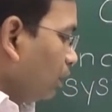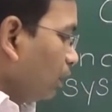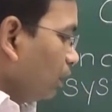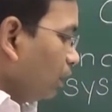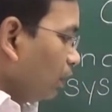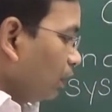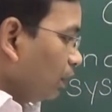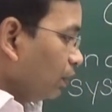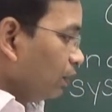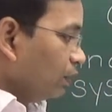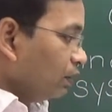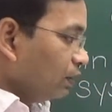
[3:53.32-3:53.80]

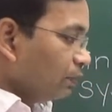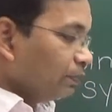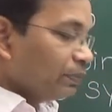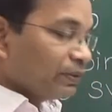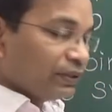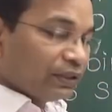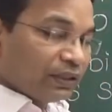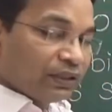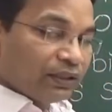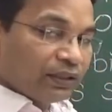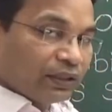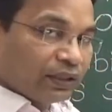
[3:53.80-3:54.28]

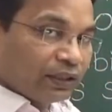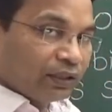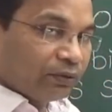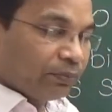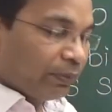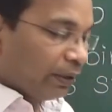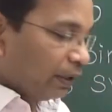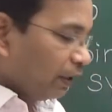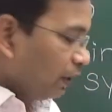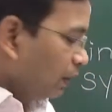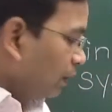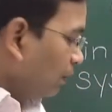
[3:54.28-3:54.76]
represented
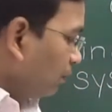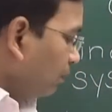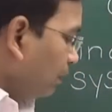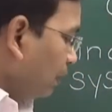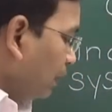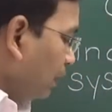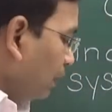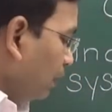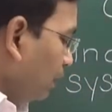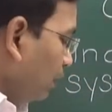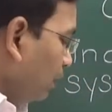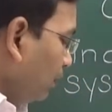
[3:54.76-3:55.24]
by
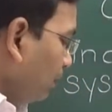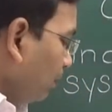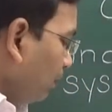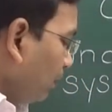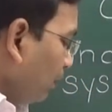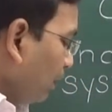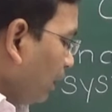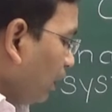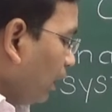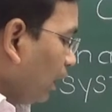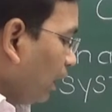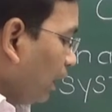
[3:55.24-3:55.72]
combining
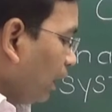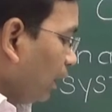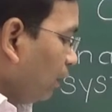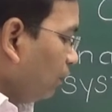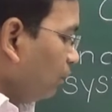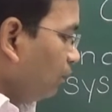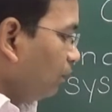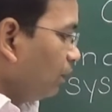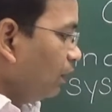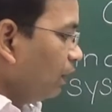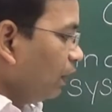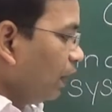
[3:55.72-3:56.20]

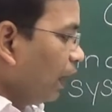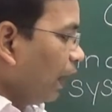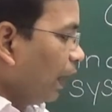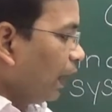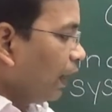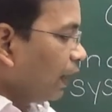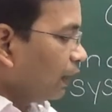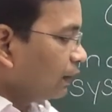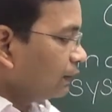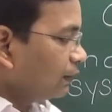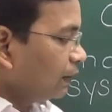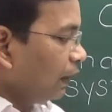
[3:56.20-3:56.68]
I, V,
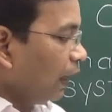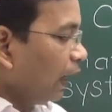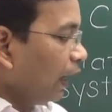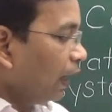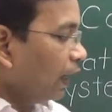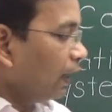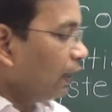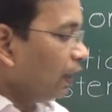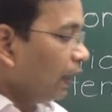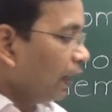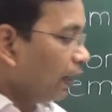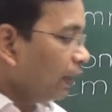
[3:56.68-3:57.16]
X,
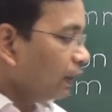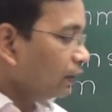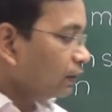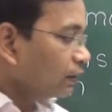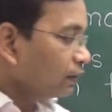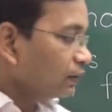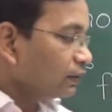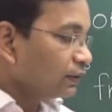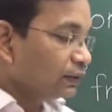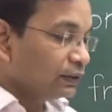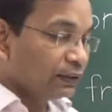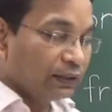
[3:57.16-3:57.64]
L
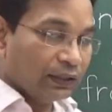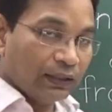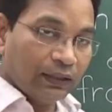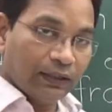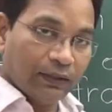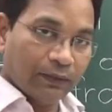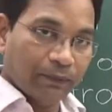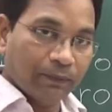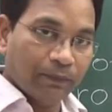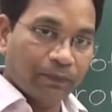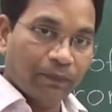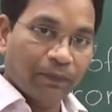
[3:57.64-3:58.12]
and
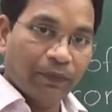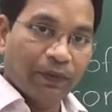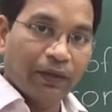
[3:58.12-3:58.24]
C.